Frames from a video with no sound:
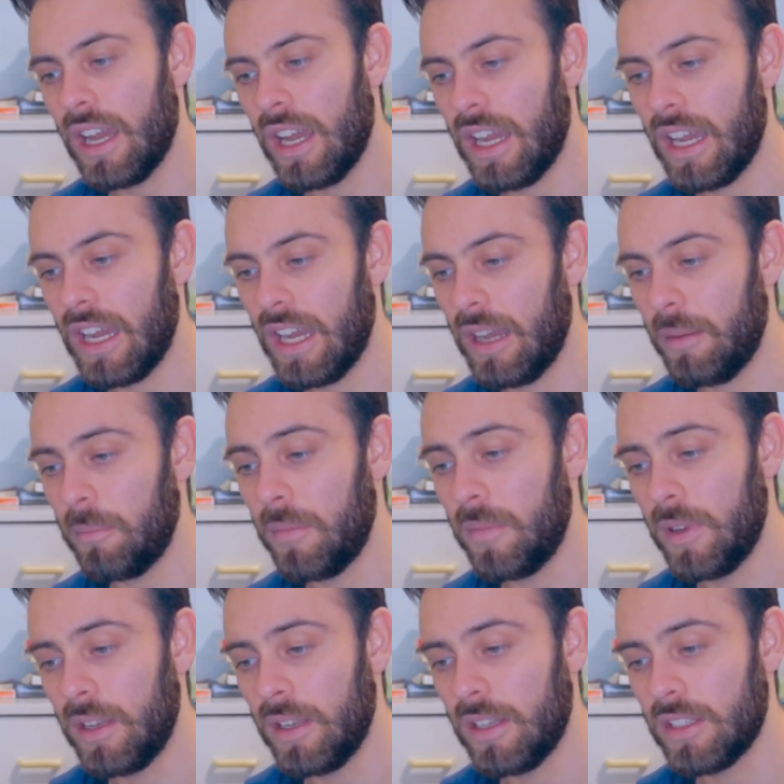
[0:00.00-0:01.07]
Um,
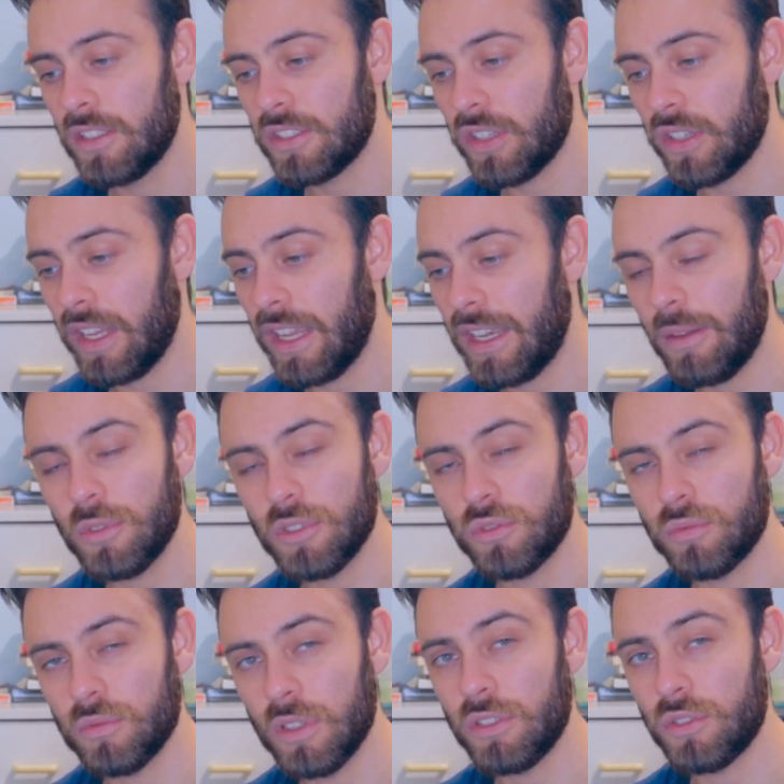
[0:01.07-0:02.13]
so yeah, that was
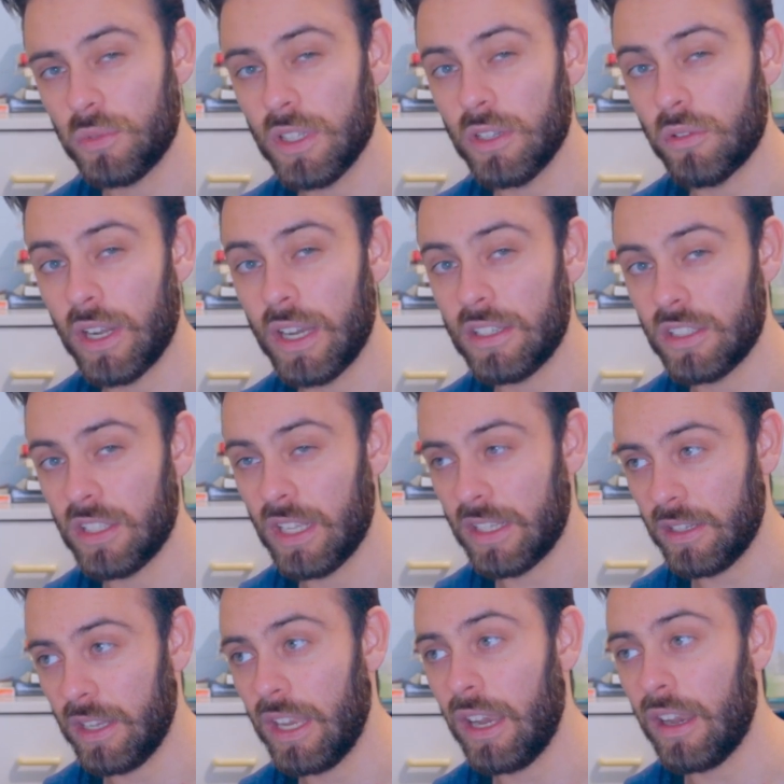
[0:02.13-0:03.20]
it's really great.
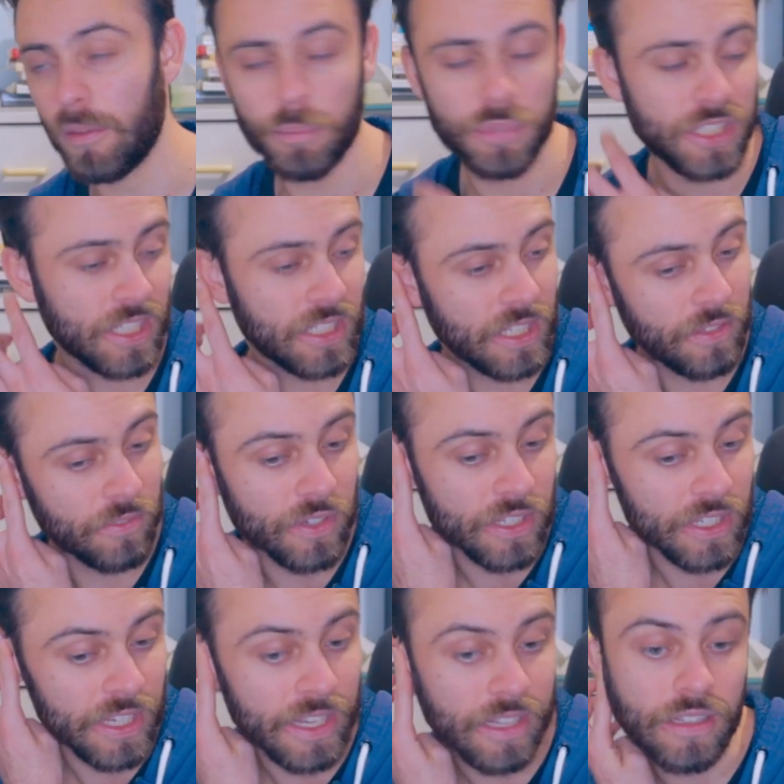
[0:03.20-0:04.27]
like, and I particularly
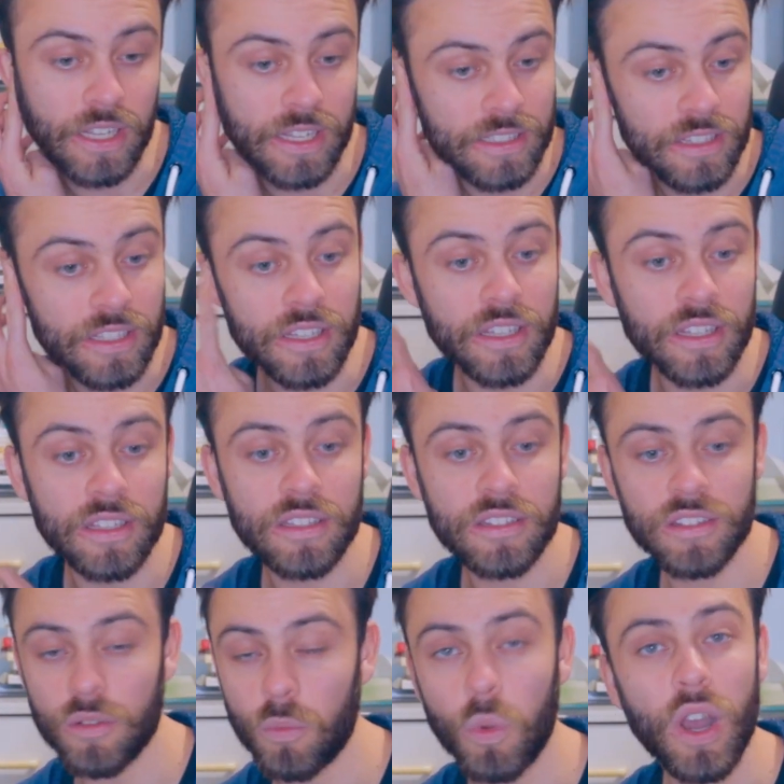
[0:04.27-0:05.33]
even get like the
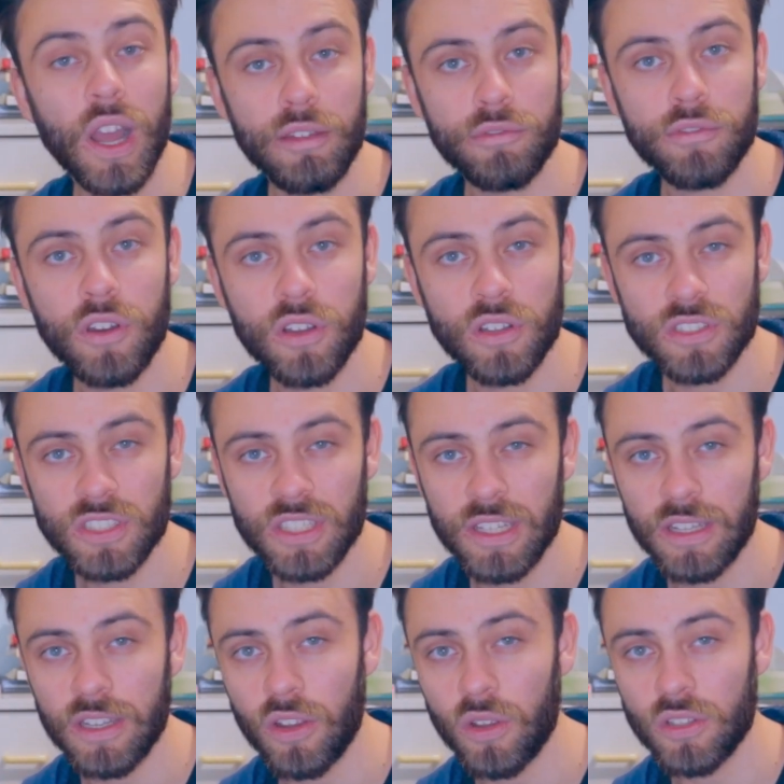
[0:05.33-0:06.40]
the wife honestly
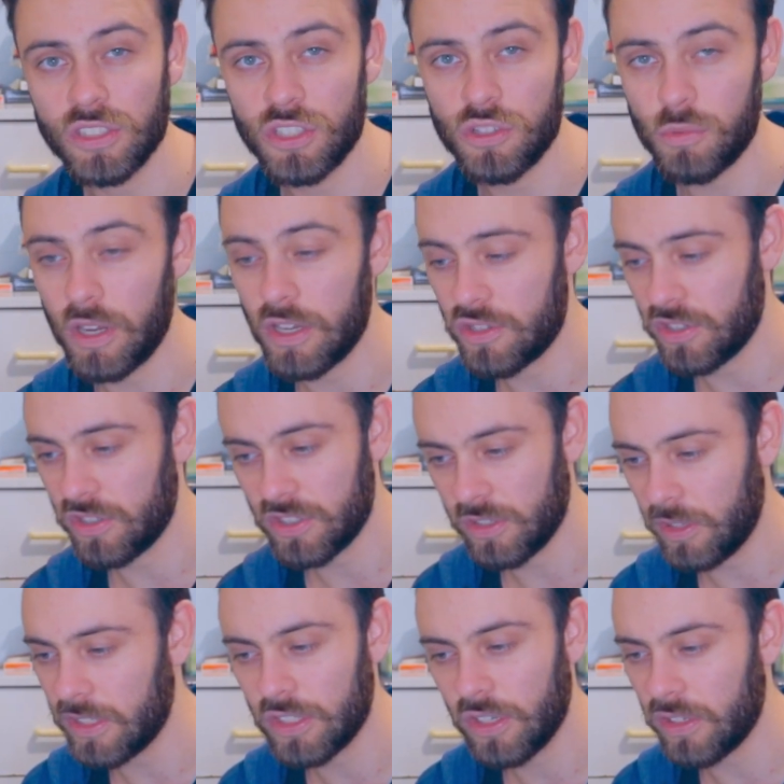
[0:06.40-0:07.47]
in her situation.
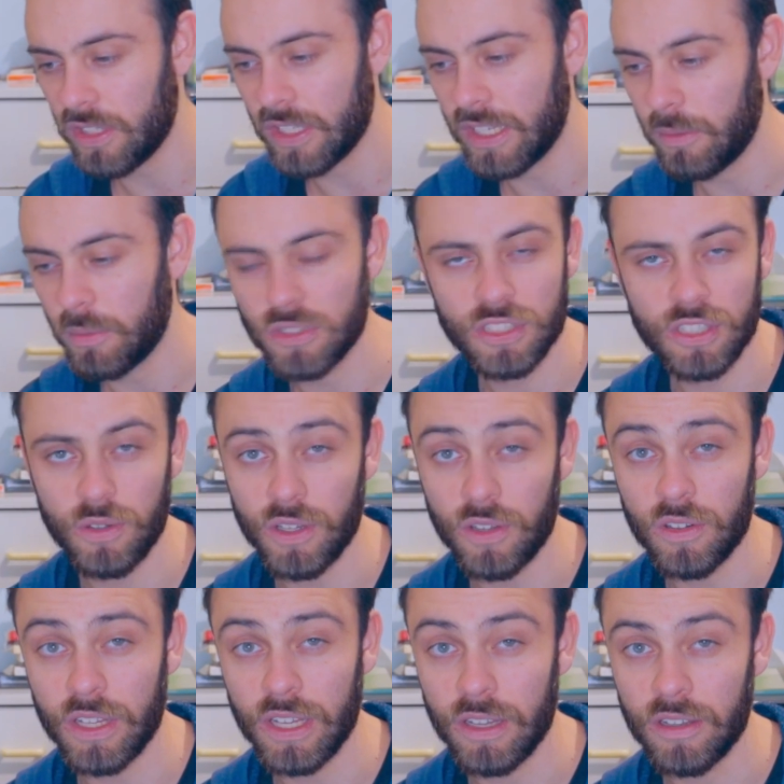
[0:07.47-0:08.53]
So I totally get what's going
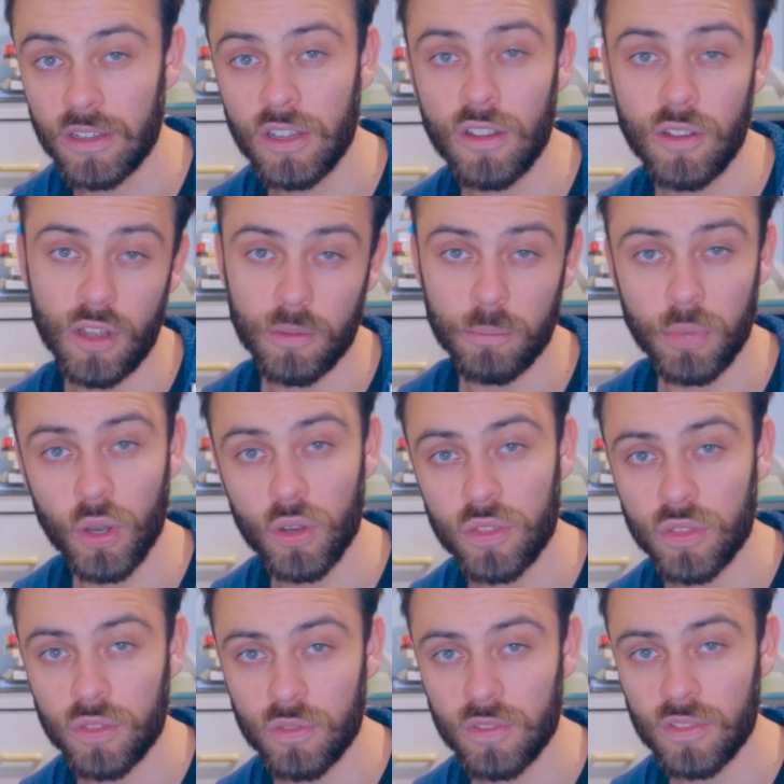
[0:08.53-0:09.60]
on here on
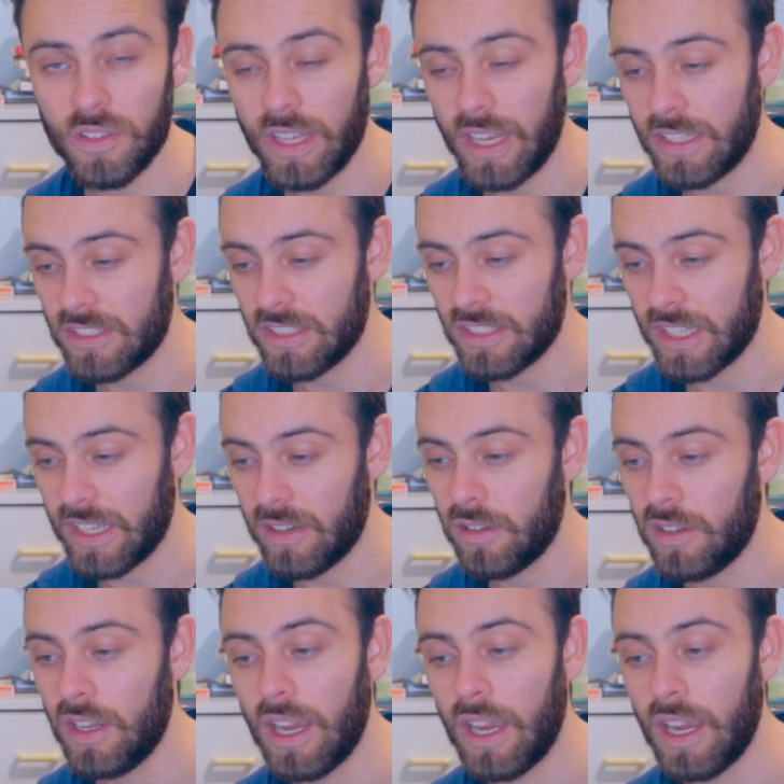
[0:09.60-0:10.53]
both cases now.